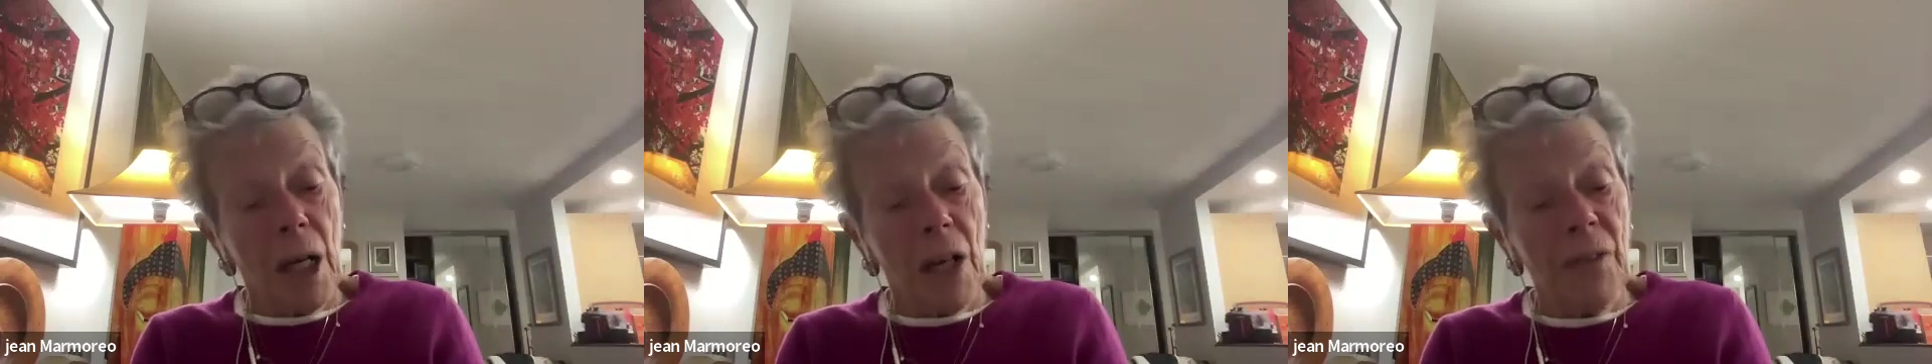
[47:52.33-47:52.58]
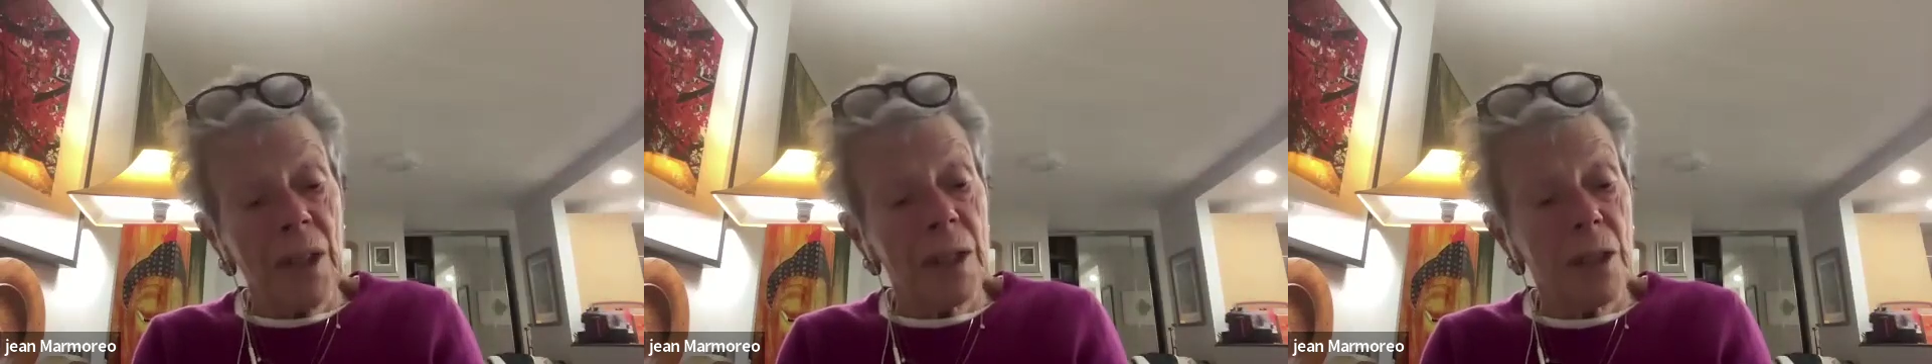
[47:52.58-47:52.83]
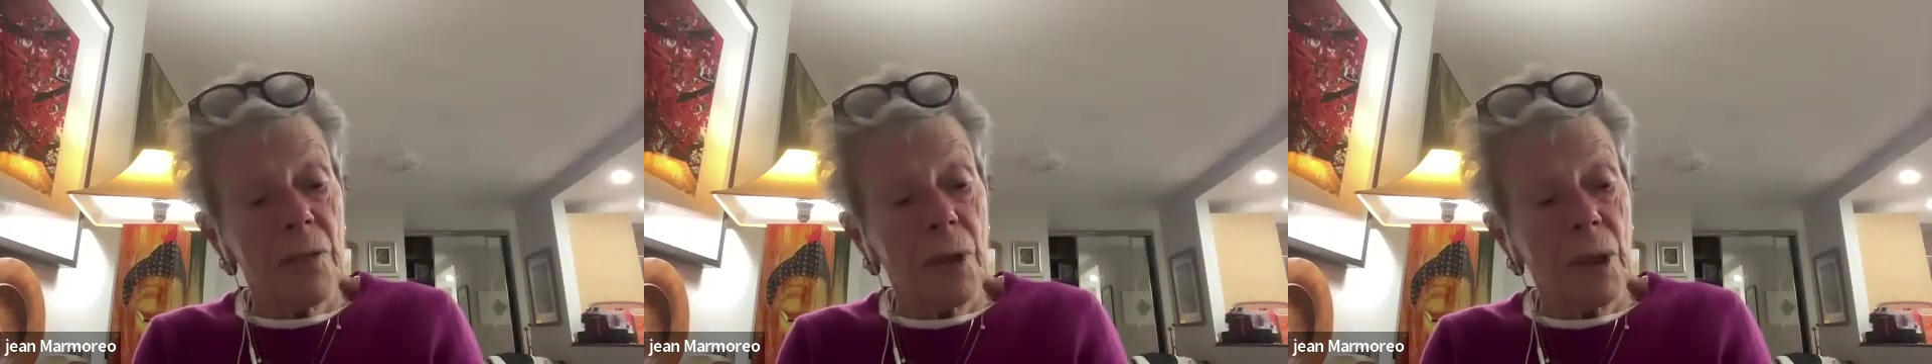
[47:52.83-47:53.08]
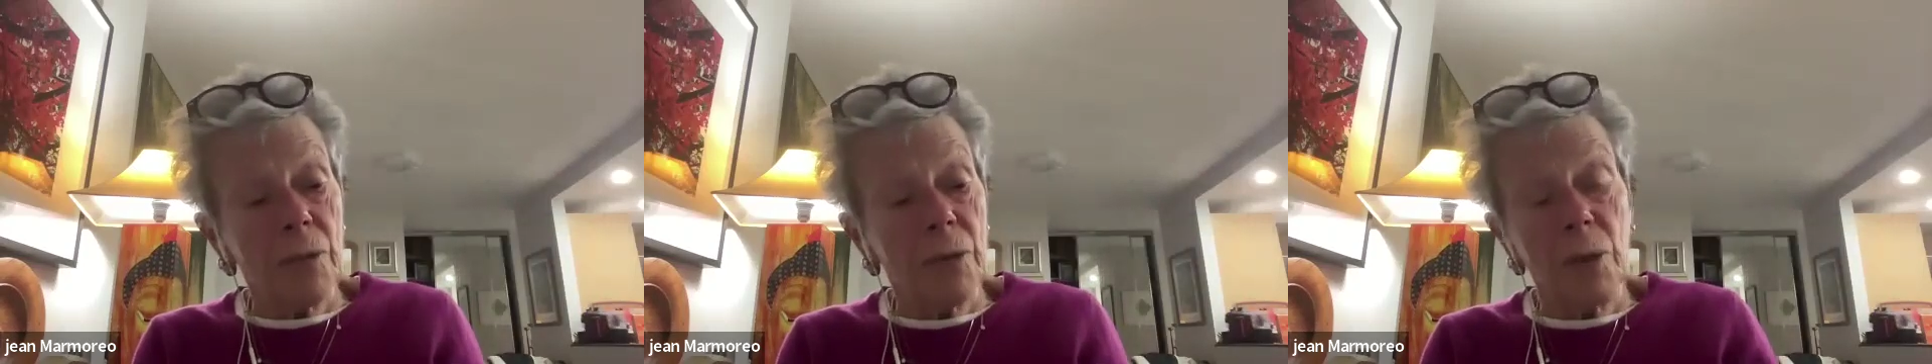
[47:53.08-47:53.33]
I think it's
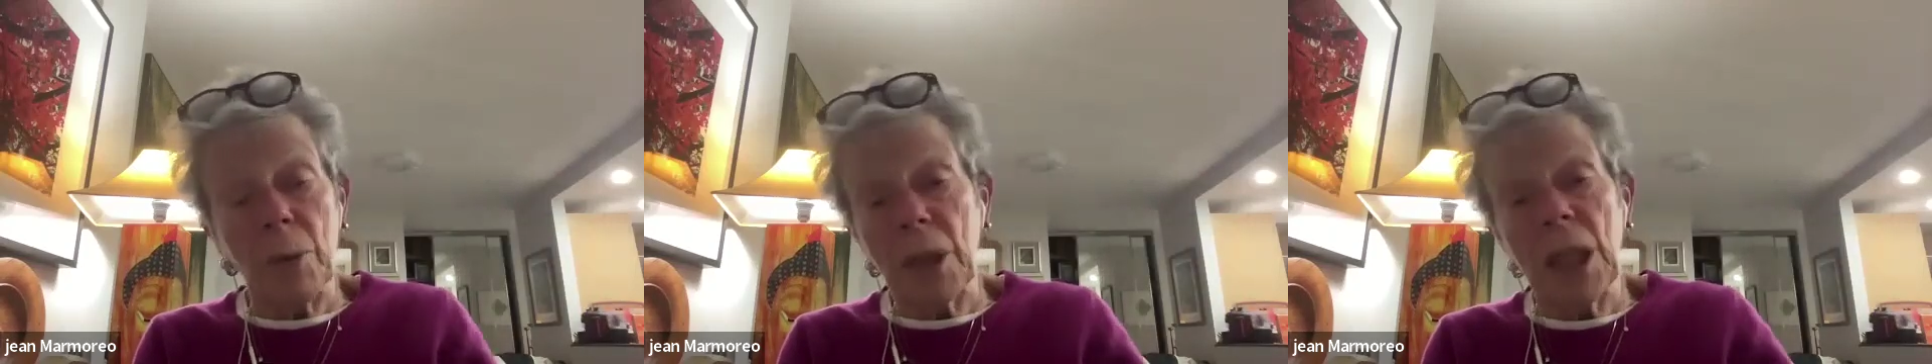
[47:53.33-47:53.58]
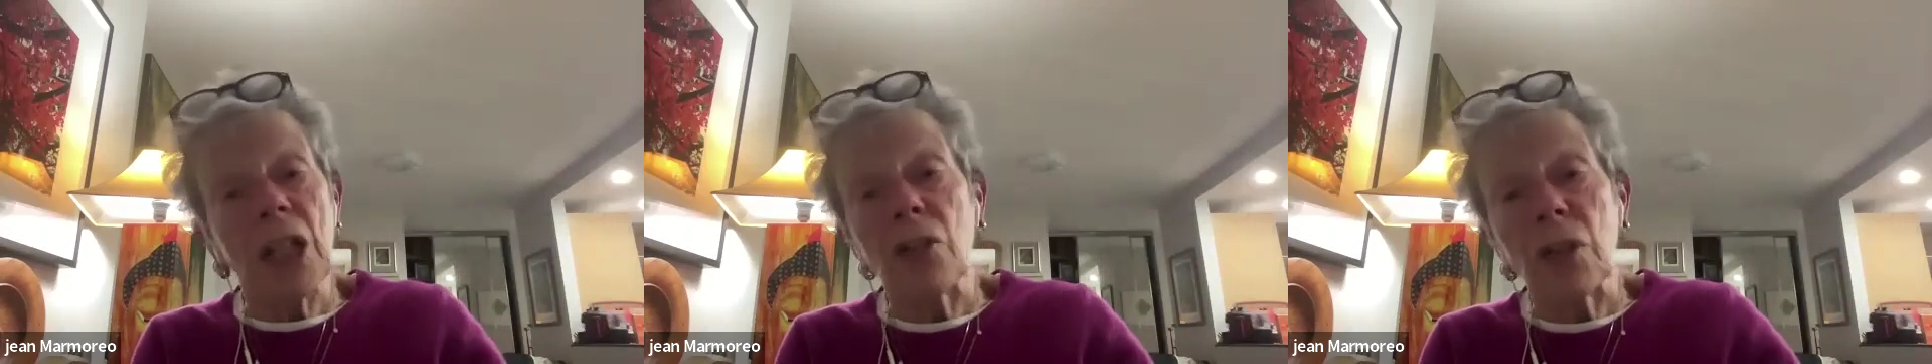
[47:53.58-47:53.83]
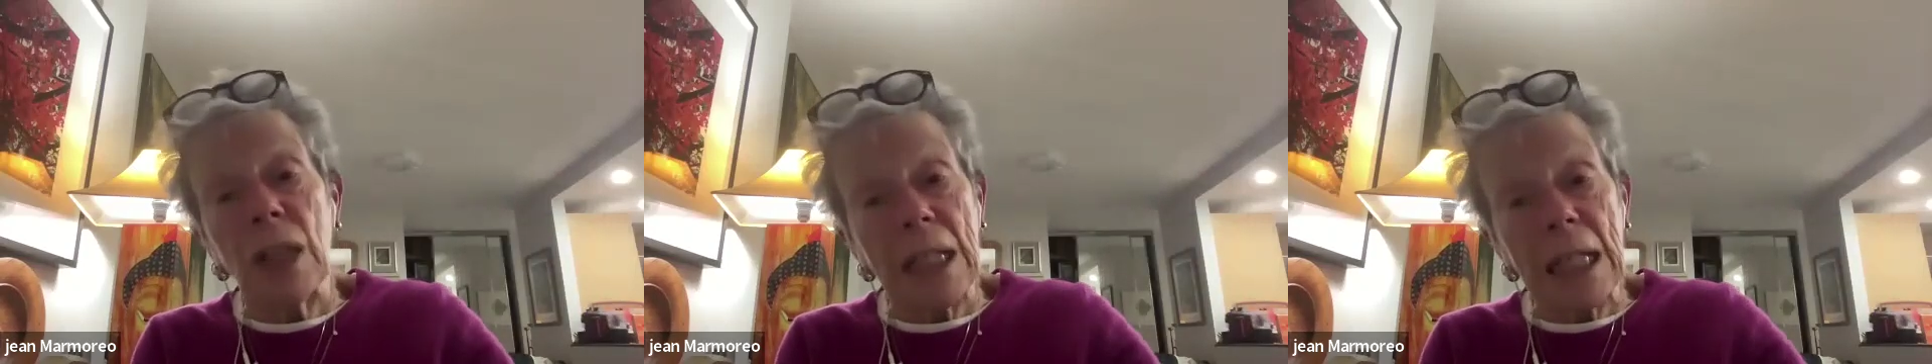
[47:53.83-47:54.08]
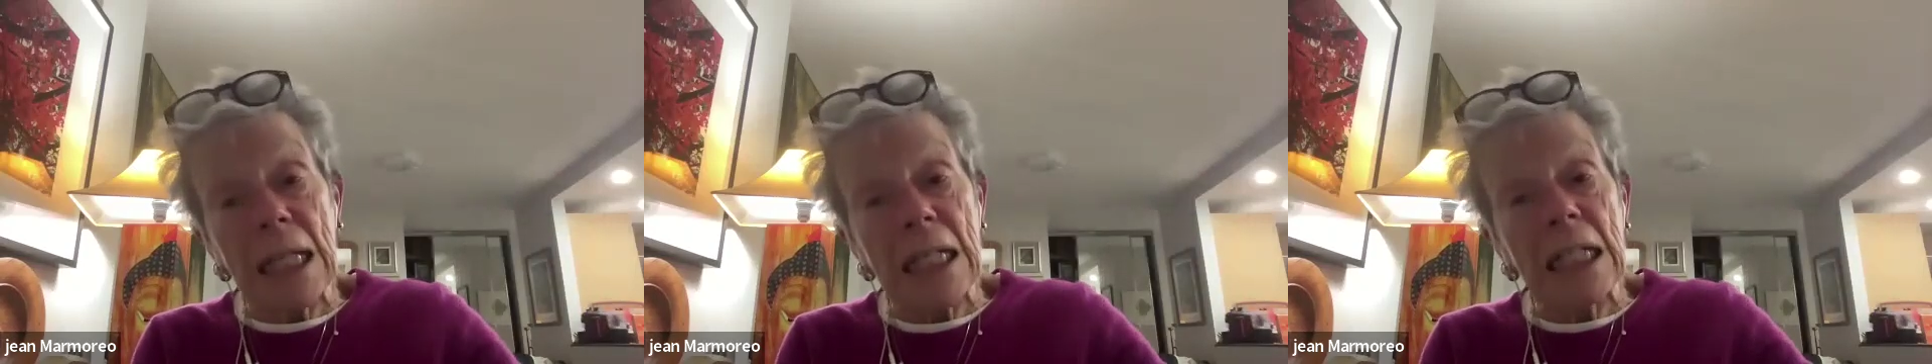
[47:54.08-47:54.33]
evolved into about
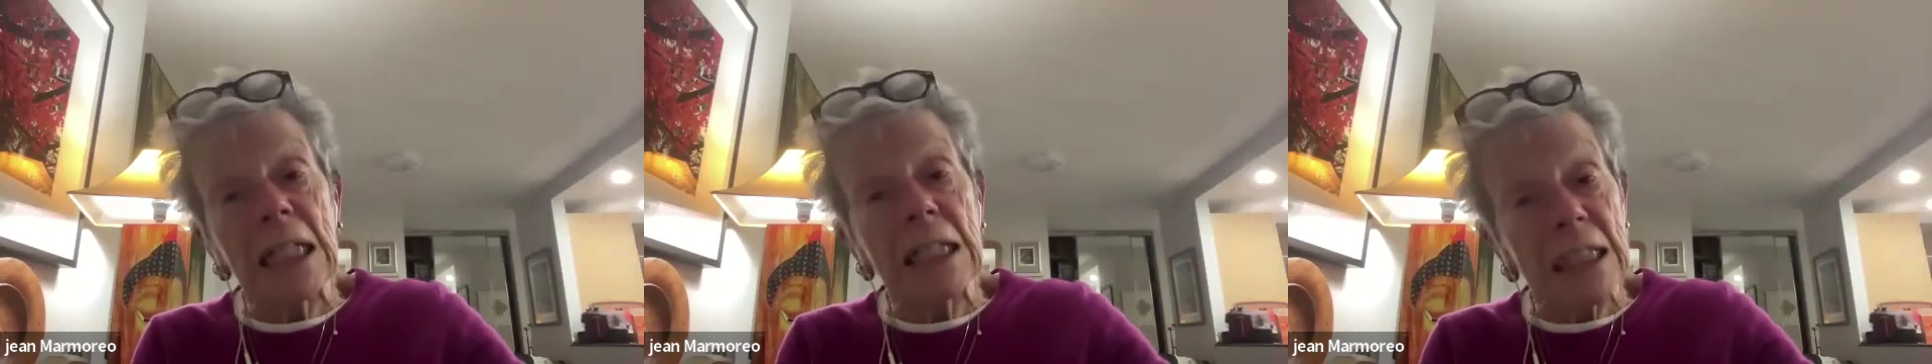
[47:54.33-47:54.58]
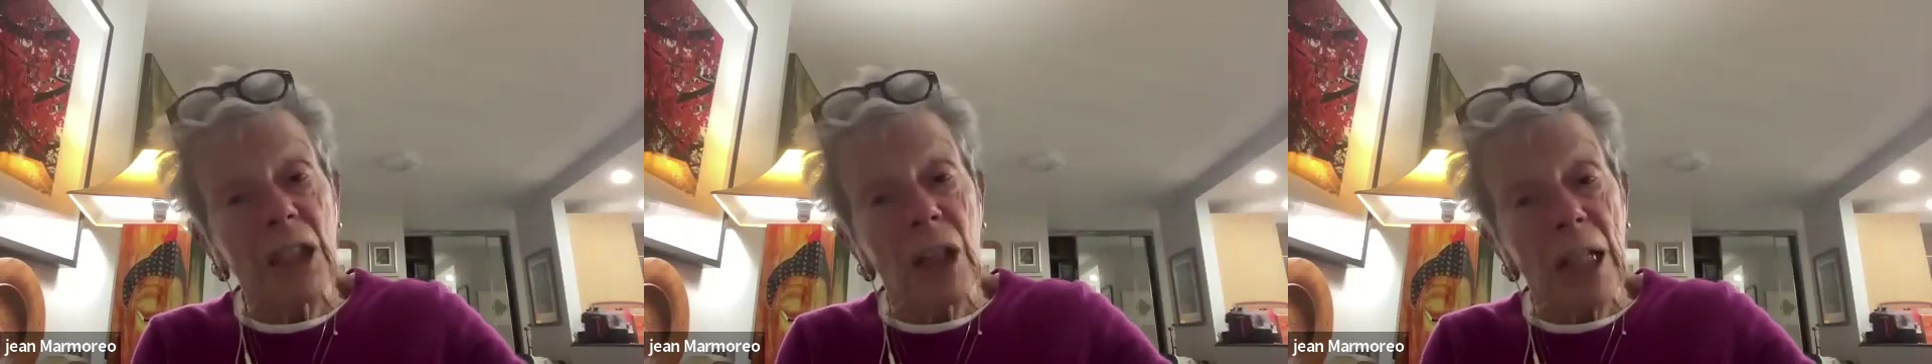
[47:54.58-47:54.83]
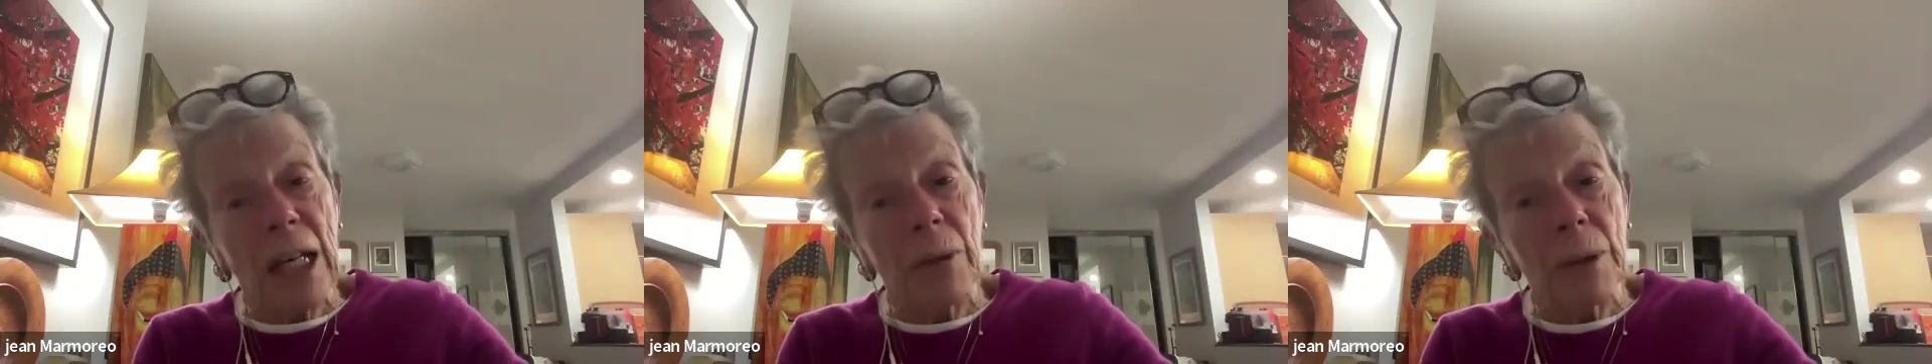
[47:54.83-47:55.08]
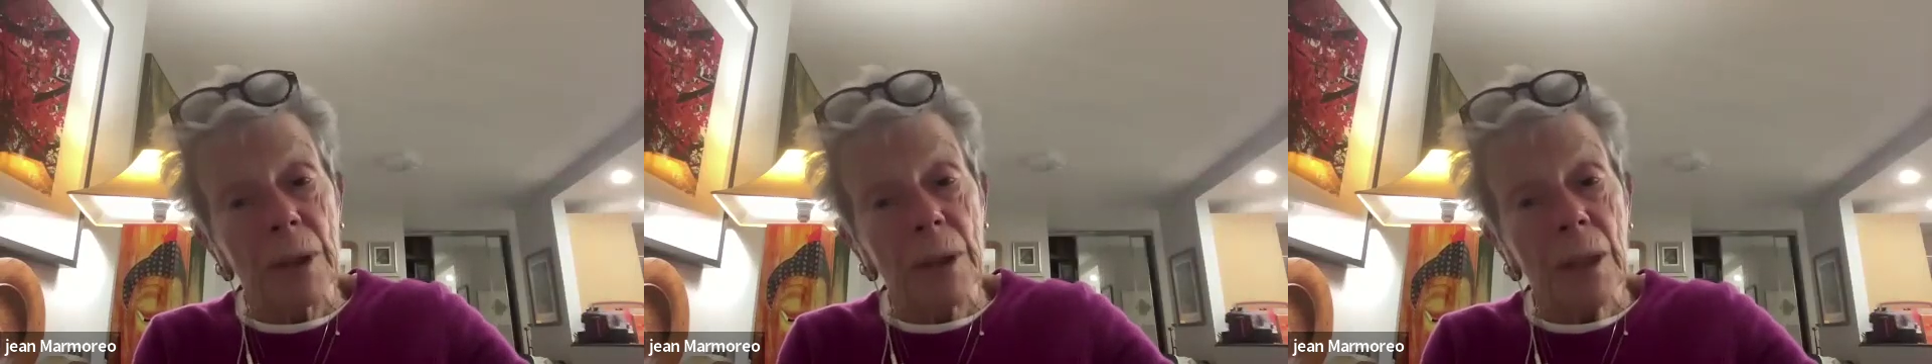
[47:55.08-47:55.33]
180 clinical
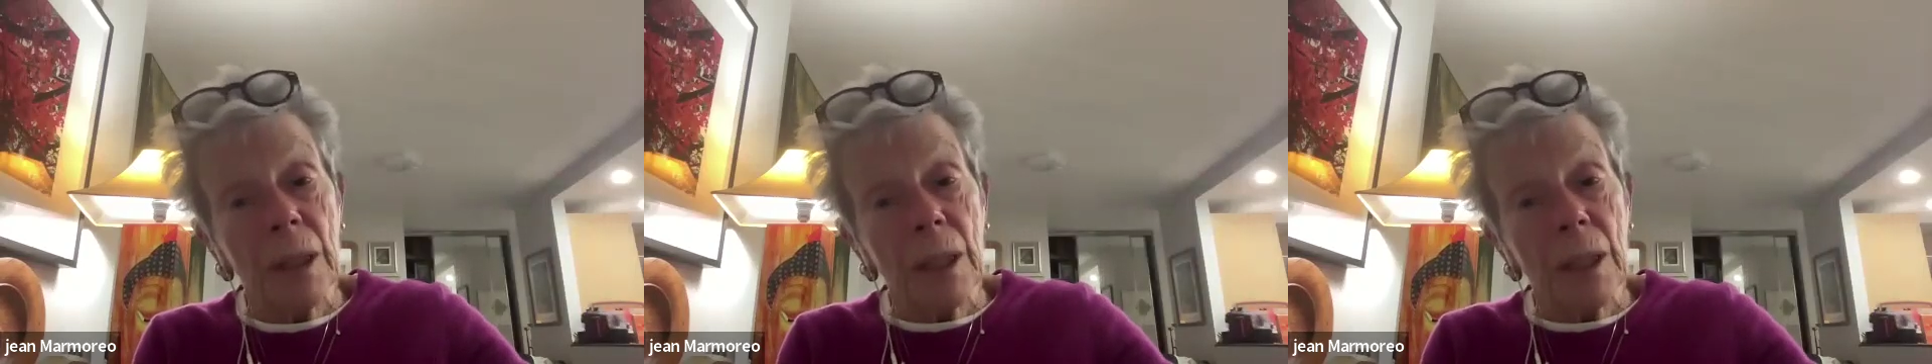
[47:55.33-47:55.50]
hours